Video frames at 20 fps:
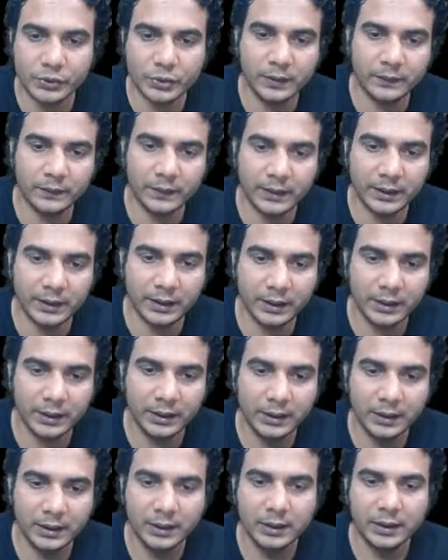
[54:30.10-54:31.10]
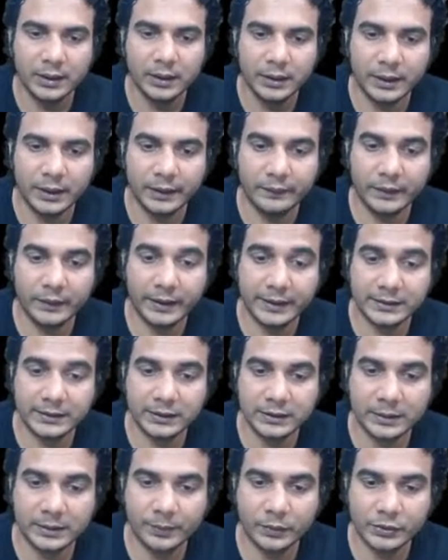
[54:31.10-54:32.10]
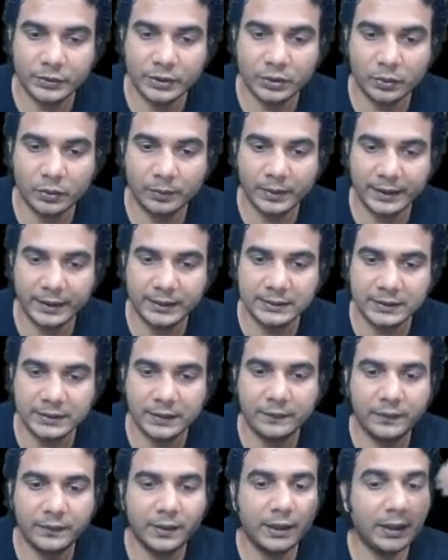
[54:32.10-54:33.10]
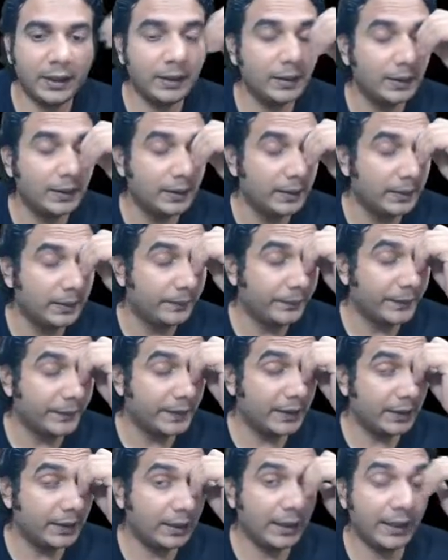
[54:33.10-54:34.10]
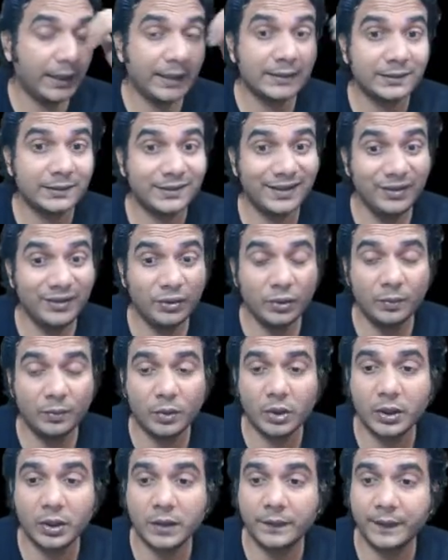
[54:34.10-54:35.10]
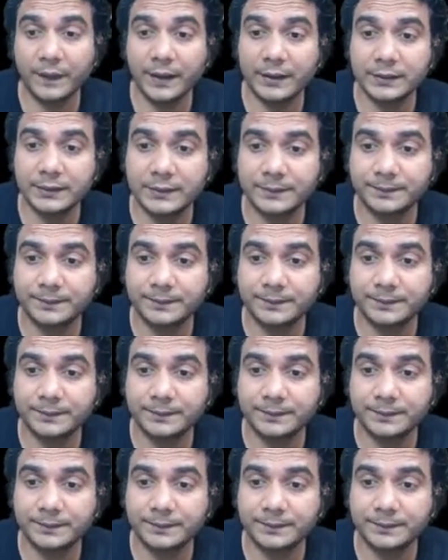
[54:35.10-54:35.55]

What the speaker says: to infinity, and when x is approaching to minus infinity, then x into mod of x,